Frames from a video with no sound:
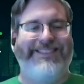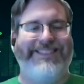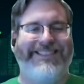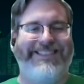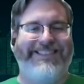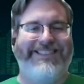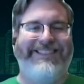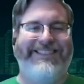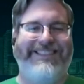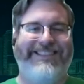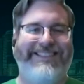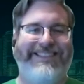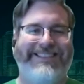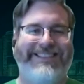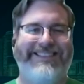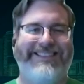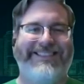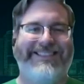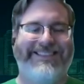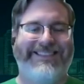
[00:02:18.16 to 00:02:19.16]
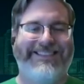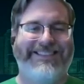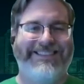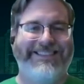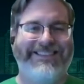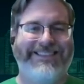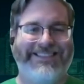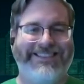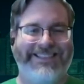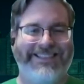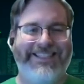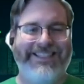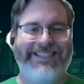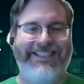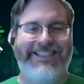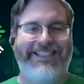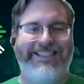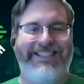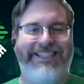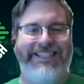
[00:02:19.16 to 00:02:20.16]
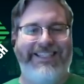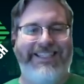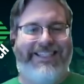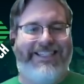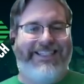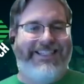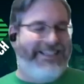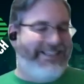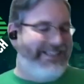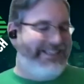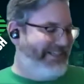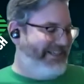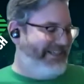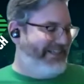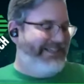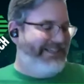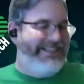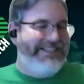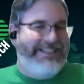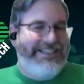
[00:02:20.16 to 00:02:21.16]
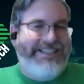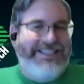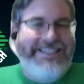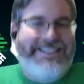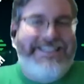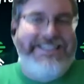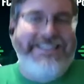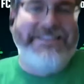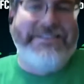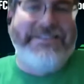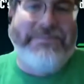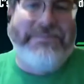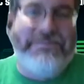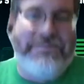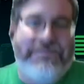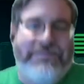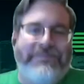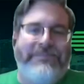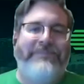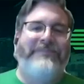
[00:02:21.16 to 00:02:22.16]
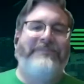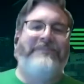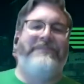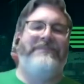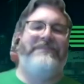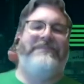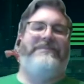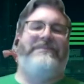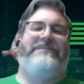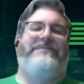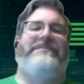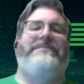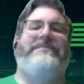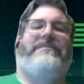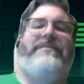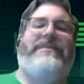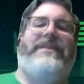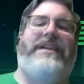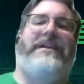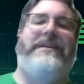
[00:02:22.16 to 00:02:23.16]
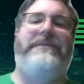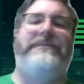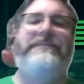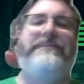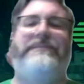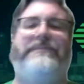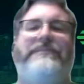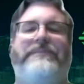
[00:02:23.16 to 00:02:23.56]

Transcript: (not speaking)